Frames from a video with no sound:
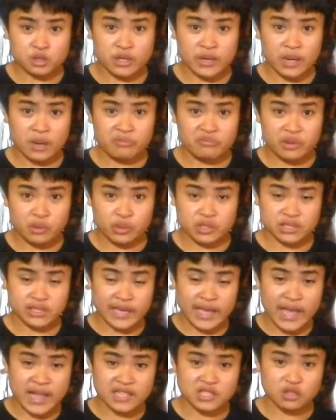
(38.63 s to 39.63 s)
Triumphant was
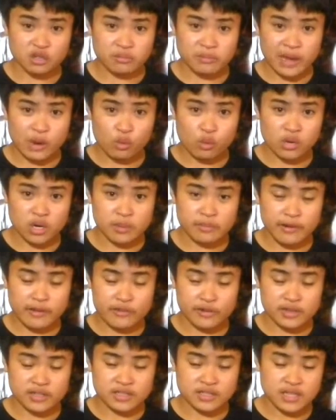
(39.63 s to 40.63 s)
cancelled by Warner
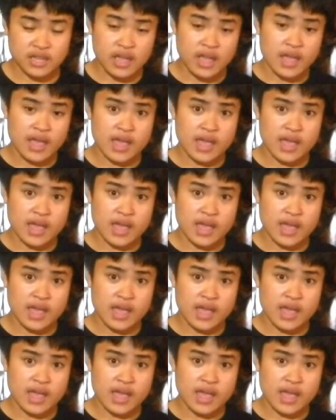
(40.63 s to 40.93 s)
Brothers,